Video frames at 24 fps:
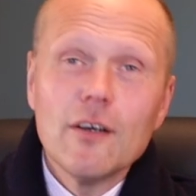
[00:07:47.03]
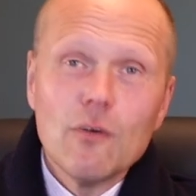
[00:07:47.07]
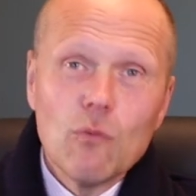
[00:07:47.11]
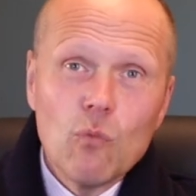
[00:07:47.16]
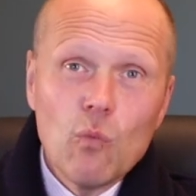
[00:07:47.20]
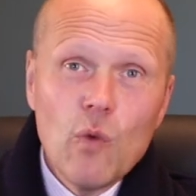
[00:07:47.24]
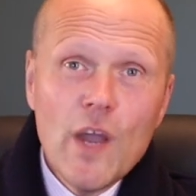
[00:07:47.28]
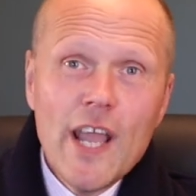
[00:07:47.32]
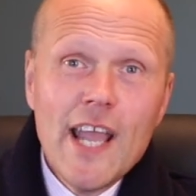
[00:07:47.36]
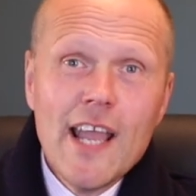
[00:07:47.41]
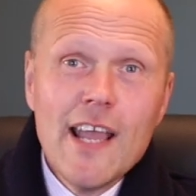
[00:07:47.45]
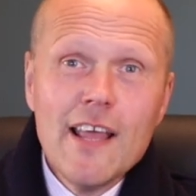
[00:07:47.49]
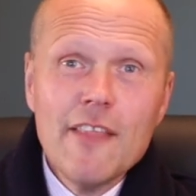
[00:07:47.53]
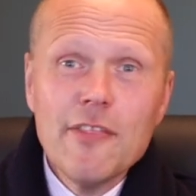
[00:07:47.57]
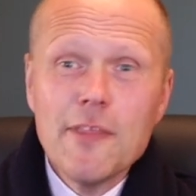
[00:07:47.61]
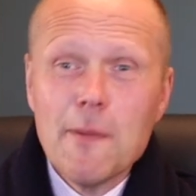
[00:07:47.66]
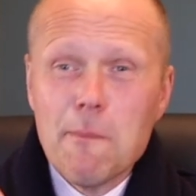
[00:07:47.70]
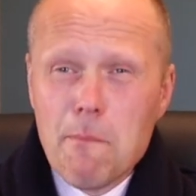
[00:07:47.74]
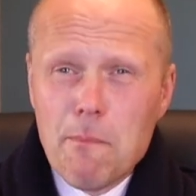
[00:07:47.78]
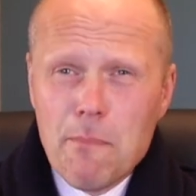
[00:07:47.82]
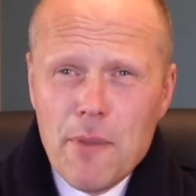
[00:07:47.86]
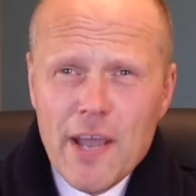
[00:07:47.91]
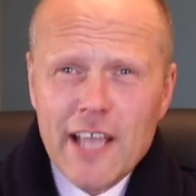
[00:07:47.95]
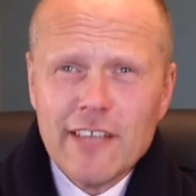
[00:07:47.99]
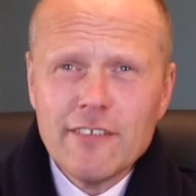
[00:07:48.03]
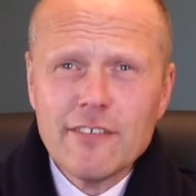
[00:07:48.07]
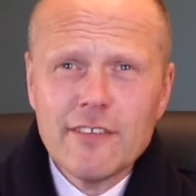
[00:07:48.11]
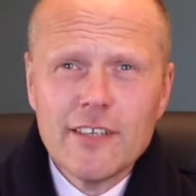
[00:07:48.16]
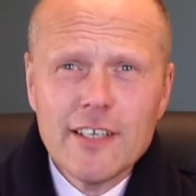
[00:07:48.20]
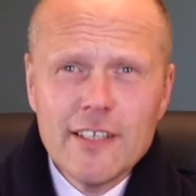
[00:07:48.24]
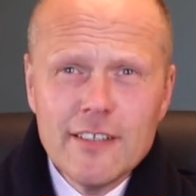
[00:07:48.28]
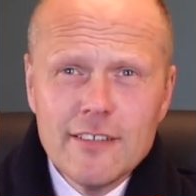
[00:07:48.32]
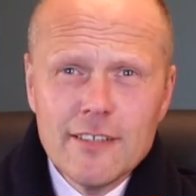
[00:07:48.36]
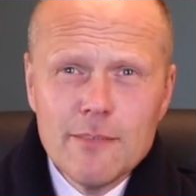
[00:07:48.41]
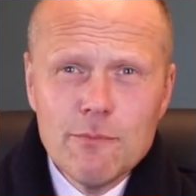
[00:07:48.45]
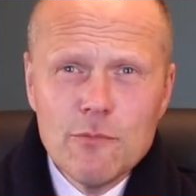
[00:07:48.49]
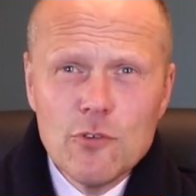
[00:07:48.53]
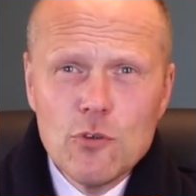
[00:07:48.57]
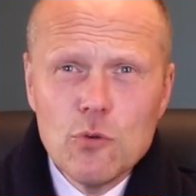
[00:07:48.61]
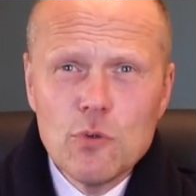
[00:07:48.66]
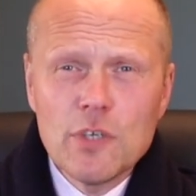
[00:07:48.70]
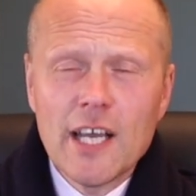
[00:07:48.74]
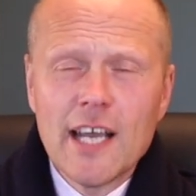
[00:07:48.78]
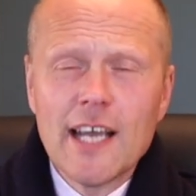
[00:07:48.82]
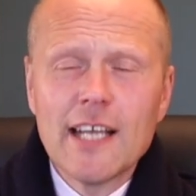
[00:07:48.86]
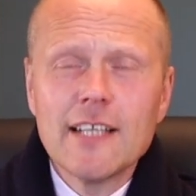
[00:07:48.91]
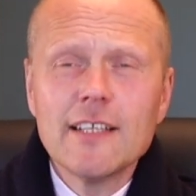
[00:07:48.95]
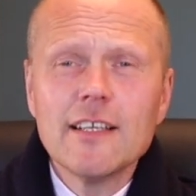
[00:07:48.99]
Wear the best items you
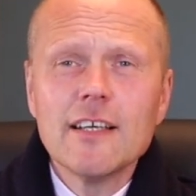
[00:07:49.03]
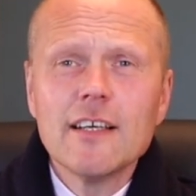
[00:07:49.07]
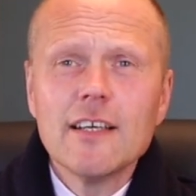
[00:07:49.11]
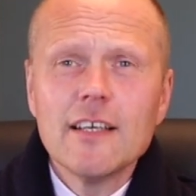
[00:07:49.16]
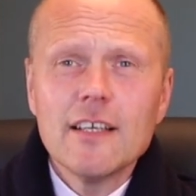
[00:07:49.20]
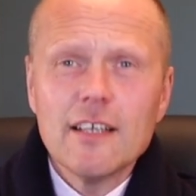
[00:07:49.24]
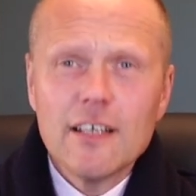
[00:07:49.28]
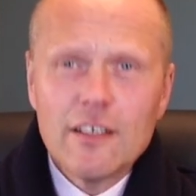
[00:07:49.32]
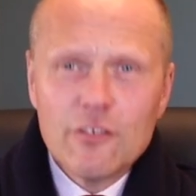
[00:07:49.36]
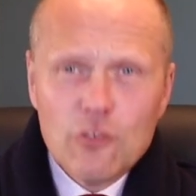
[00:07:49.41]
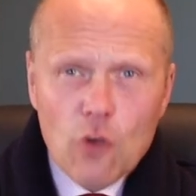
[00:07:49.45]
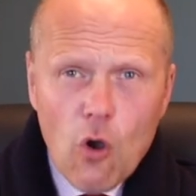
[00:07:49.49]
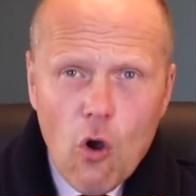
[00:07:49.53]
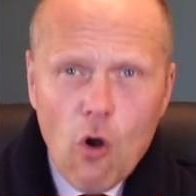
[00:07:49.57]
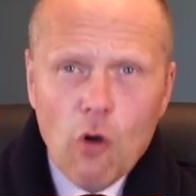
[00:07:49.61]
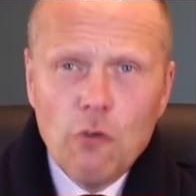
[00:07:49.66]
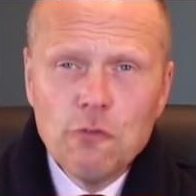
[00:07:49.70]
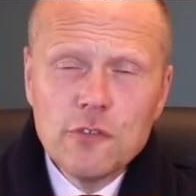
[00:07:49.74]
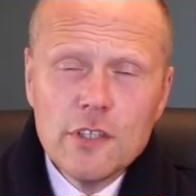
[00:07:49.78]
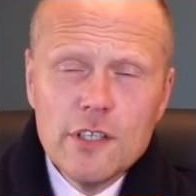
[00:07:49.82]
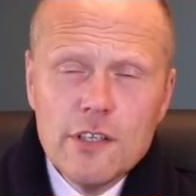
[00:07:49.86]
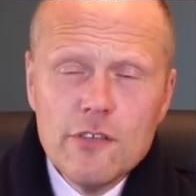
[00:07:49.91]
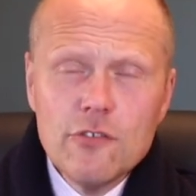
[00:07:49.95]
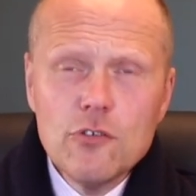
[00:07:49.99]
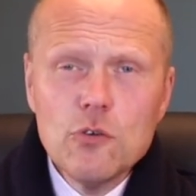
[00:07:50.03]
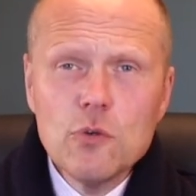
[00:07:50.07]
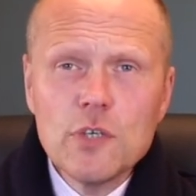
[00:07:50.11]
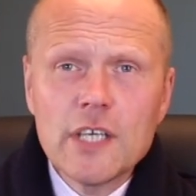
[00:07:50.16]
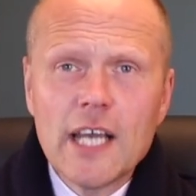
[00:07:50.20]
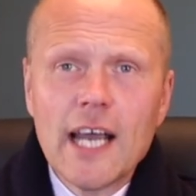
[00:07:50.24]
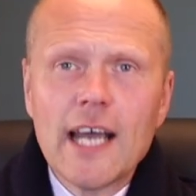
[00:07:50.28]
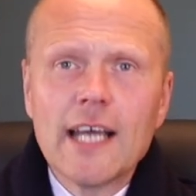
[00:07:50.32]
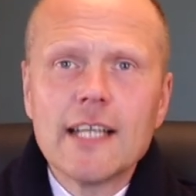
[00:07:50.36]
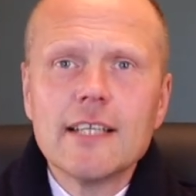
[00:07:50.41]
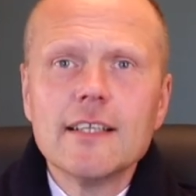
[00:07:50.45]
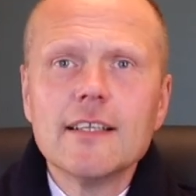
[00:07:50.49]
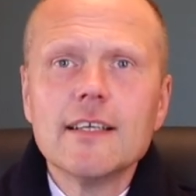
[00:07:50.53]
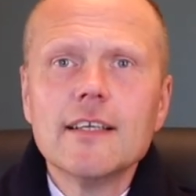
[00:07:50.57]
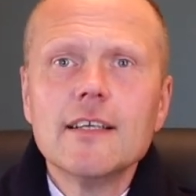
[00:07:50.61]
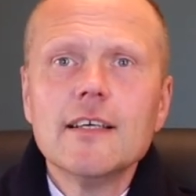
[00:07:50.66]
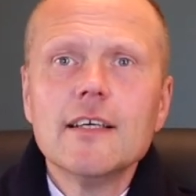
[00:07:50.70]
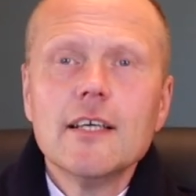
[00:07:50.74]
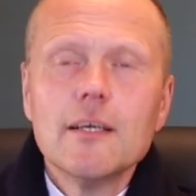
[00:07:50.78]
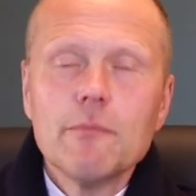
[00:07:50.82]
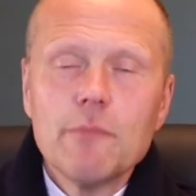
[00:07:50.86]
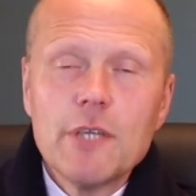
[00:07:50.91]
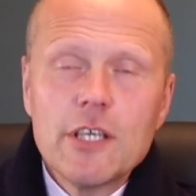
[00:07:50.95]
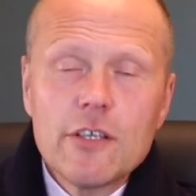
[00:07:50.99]
can as often as you can,
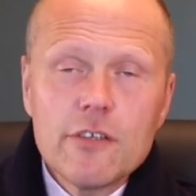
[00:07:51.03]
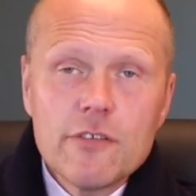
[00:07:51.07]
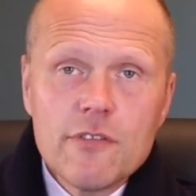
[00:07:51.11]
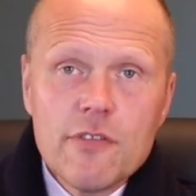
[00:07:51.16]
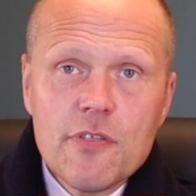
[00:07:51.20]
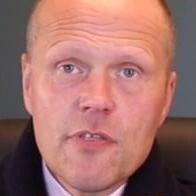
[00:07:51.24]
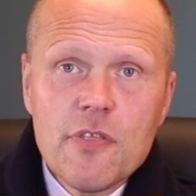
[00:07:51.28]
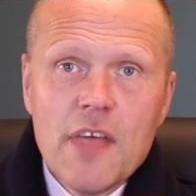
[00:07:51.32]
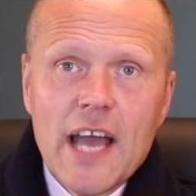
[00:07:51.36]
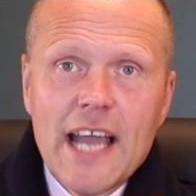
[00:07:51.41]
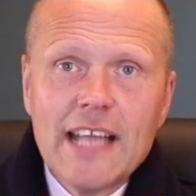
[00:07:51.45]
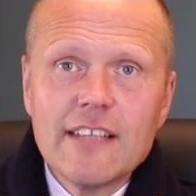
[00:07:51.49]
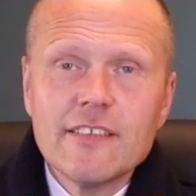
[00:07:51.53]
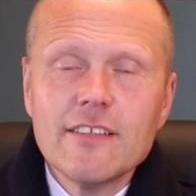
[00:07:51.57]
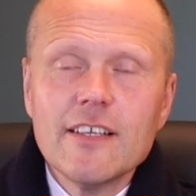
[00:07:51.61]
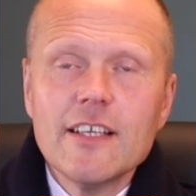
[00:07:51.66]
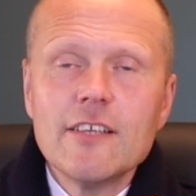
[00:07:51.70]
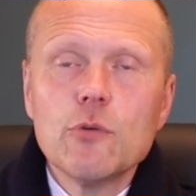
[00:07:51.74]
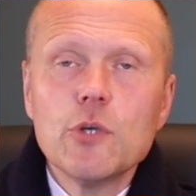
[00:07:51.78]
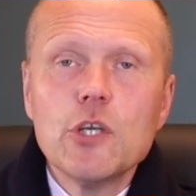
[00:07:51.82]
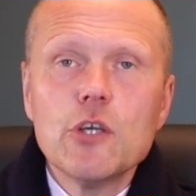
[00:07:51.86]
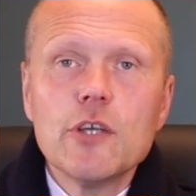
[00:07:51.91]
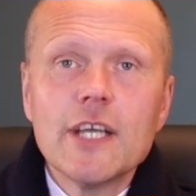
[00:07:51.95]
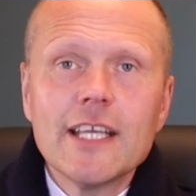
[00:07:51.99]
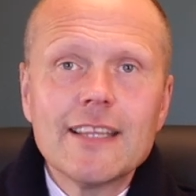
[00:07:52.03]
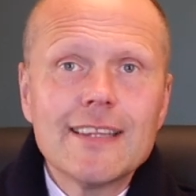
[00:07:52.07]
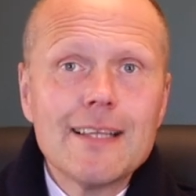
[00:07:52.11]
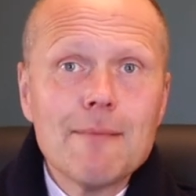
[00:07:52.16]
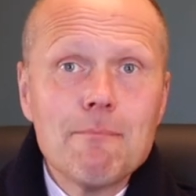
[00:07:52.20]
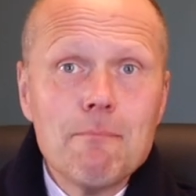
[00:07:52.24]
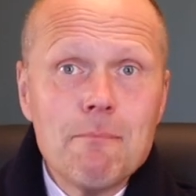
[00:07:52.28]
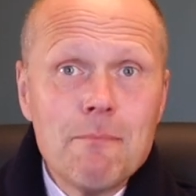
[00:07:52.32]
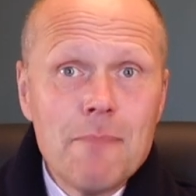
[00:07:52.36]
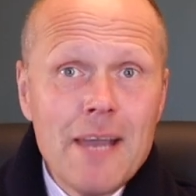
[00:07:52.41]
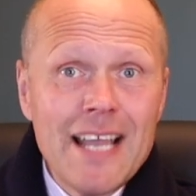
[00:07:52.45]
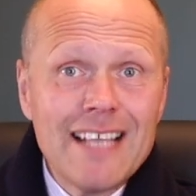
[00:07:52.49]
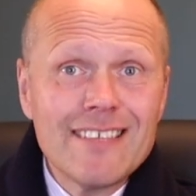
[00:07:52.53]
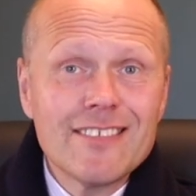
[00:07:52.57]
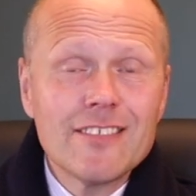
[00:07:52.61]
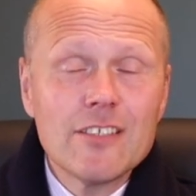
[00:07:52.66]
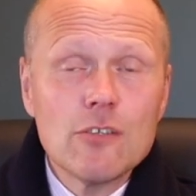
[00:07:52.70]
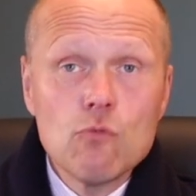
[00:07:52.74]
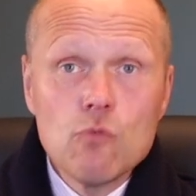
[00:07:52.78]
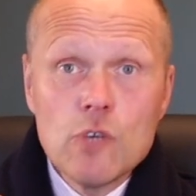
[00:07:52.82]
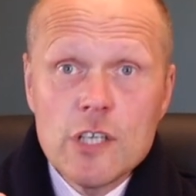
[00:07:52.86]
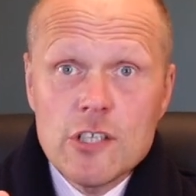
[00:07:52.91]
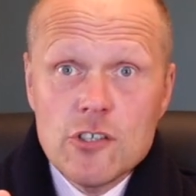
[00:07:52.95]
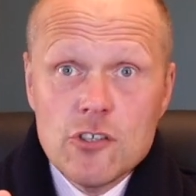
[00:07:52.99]
because that is where you get the best
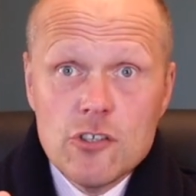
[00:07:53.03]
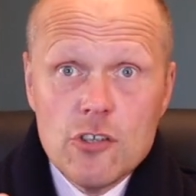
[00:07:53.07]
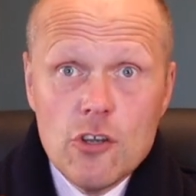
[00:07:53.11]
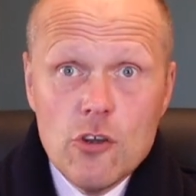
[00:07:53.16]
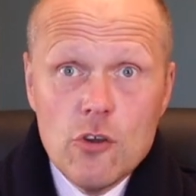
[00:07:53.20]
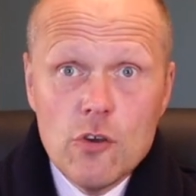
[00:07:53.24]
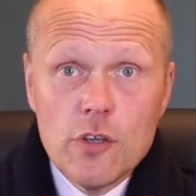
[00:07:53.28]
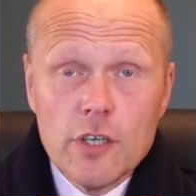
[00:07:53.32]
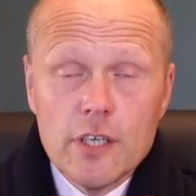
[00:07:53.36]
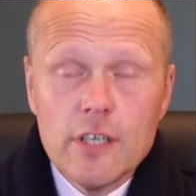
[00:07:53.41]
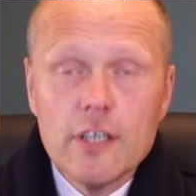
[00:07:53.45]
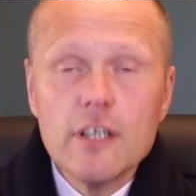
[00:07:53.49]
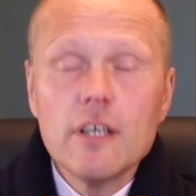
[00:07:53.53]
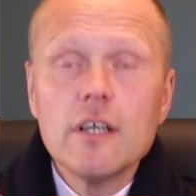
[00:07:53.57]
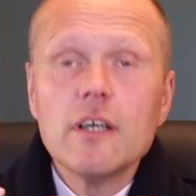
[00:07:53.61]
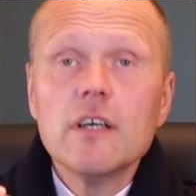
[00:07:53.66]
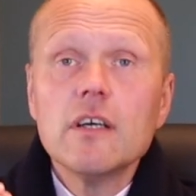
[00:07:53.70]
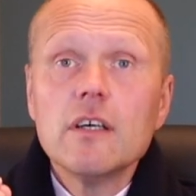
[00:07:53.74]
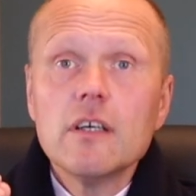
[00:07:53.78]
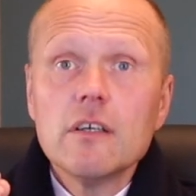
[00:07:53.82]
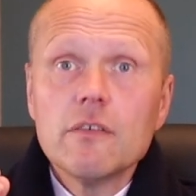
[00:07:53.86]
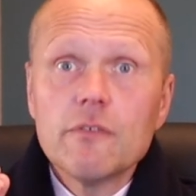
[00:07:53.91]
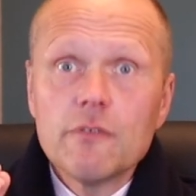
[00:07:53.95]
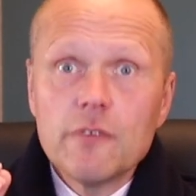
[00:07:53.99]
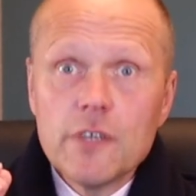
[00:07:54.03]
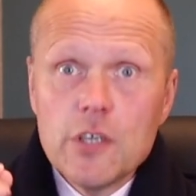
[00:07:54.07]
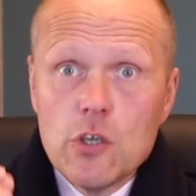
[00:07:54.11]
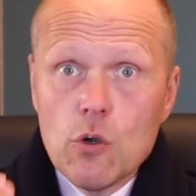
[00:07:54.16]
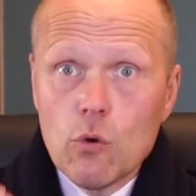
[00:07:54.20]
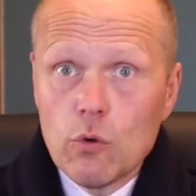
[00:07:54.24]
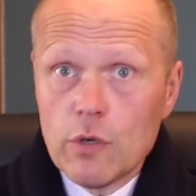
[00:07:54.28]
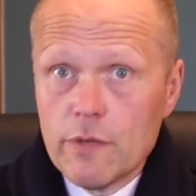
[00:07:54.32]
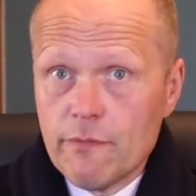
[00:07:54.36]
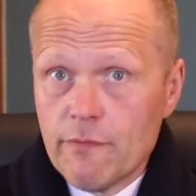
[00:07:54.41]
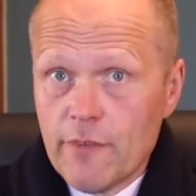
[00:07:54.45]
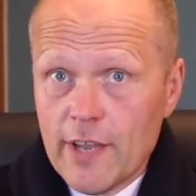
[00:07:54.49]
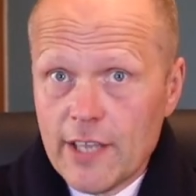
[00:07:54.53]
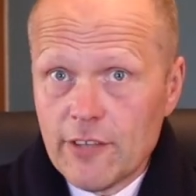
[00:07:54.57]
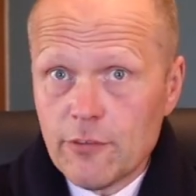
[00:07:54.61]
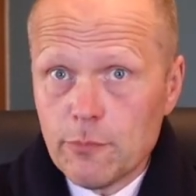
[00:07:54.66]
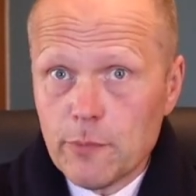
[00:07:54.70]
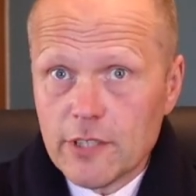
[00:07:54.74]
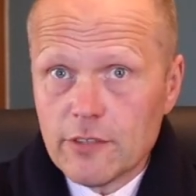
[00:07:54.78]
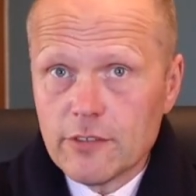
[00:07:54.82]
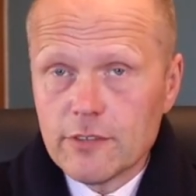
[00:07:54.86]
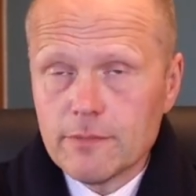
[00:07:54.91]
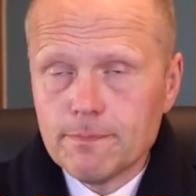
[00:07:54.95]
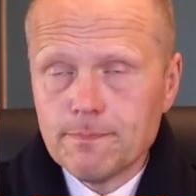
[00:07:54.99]
return for your
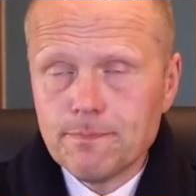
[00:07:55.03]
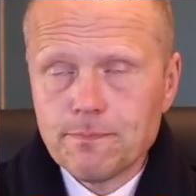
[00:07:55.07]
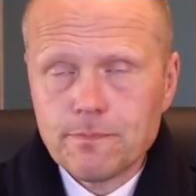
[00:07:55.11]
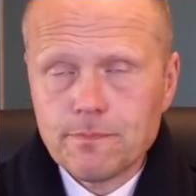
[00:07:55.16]
investment.